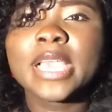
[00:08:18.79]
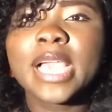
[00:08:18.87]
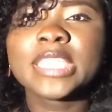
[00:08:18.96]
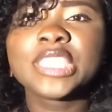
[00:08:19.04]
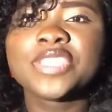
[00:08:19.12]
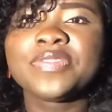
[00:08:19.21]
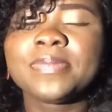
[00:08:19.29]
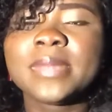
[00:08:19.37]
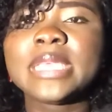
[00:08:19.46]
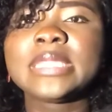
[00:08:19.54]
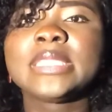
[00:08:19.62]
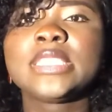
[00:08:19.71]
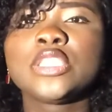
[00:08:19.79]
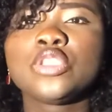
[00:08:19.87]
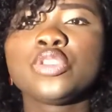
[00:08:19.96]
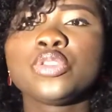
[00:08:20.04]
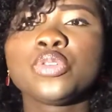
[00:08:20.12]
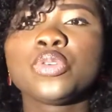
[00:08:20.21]
achievements
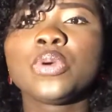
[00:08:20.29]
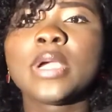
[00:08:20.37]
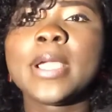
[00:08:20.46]
you know